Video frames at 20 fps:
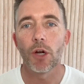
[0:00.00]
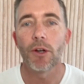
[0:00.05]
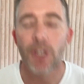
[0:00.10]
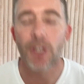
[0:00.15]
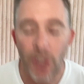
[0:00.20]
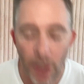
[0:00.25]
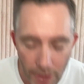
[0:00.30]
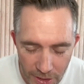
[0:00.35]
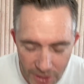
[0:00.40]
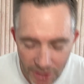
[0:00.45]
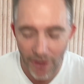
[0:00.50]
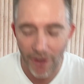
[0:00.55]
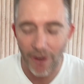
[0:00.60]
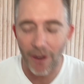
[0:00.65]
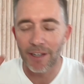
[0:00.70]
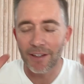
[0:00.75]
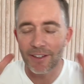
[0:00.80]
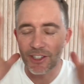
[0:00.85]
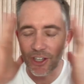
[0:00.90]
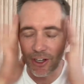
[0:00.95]
Sorry.
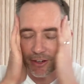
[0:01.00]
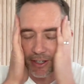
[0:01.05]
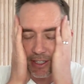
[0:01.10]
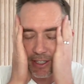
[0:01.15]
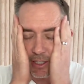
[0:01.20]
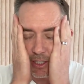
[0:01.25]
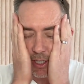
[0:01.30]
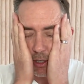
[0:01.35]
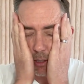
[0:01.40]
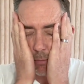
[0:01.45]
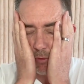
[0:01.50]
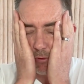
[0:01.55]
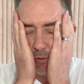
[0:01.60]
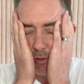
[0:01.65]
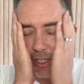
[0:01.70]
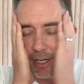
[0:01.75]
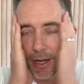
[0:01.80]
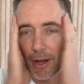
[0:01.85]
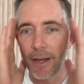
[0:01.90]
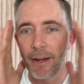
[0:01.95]

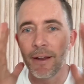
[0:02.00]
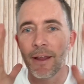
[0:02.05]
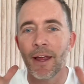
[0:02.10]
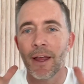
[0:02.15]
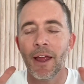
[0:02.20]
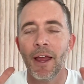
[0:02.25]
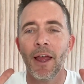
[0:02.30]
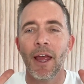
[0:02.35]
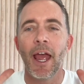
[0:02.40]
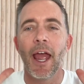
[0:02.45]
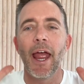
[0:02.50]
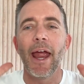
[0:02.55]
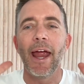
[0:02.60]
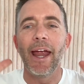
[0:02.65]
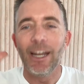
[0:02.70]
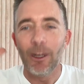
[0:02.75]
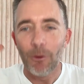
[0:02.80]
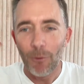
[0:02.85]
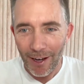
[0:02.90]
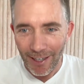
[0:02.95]
Before you go ahead,
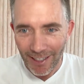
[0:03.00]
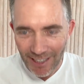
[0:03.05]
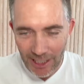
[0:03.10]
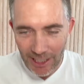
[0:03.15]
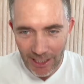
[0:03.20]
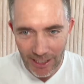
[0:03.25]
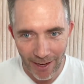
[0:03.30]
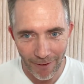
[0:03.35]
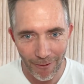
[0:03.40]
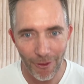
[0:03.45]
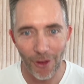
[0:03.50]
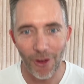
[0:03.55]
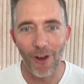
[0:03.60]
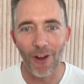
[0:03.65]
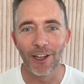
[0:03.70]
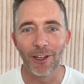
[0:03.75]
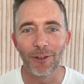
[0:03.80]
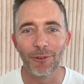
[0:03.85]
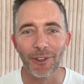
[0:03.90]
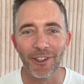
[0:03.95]
anyone except for
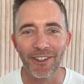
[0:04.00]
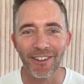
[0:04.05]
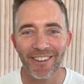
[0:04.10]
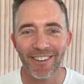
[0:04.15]
Collingwood.